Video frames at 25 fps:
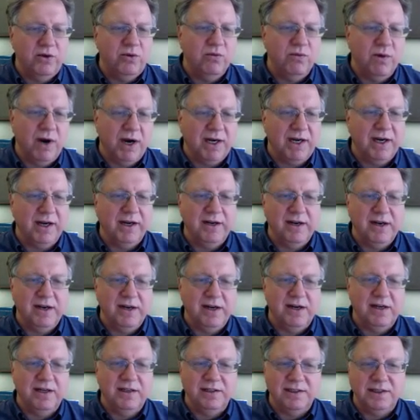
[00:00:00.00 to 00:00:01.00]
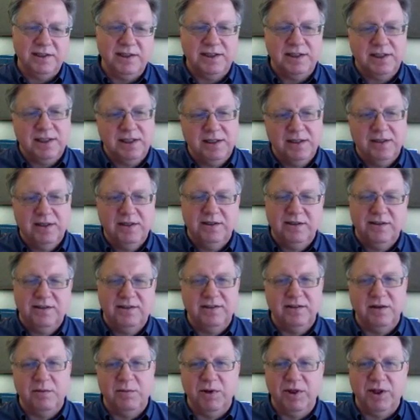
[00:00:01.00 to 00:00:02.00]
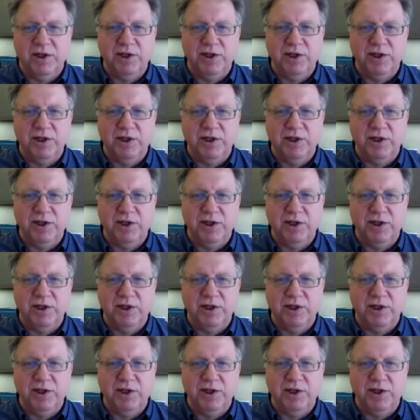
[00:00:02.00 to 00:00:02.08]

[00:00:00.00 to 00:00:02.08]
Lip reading: you recognize some of